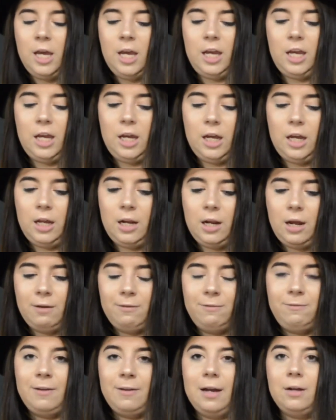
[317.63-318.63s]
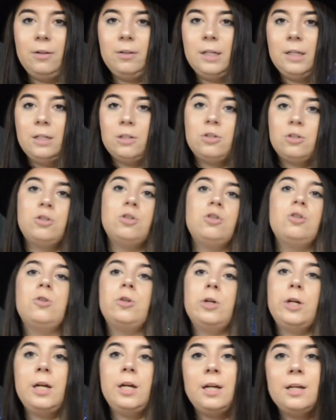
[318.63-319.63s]
and I found these
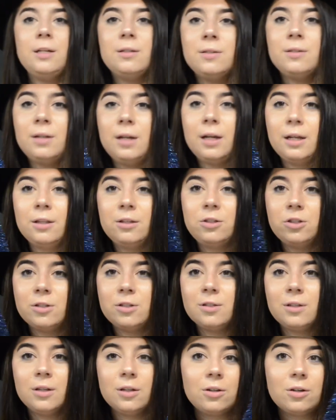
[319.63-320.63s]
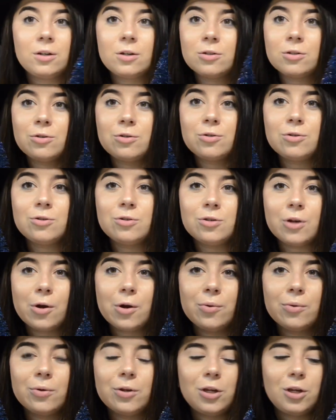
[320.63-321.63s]
trees, and I just think they're
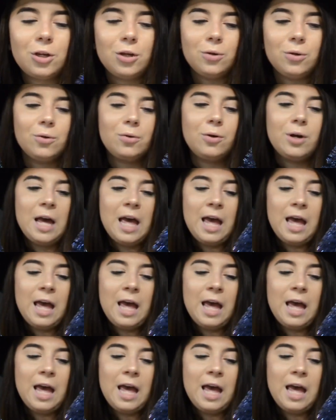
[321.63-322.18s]
so cute.